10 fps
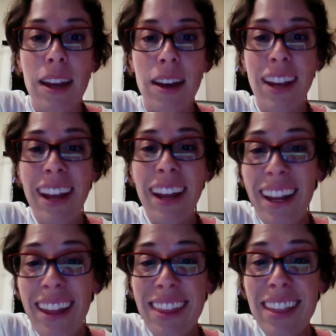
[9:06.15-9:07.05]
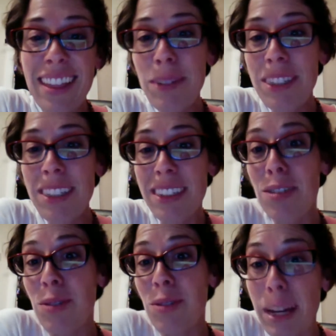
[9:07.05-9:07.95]
Okay? This business is
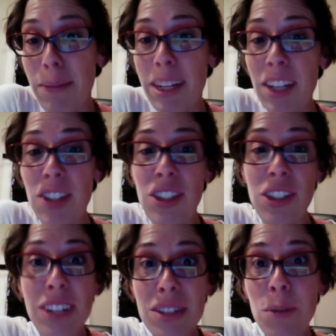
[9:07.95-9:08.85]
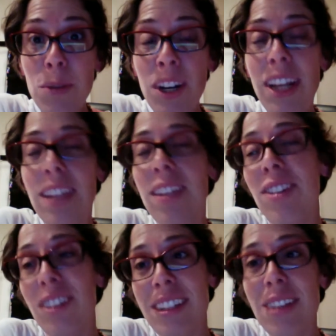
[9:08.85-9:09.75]
great because you get to work it in the
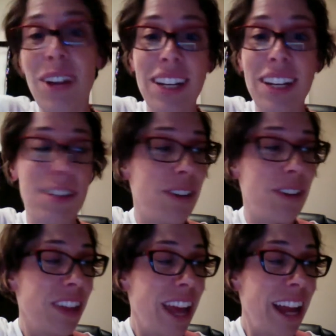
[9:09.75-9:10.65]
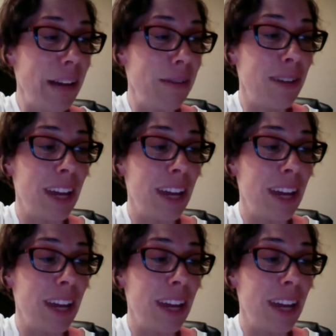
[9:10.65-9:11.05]
nooks and crannies of your life.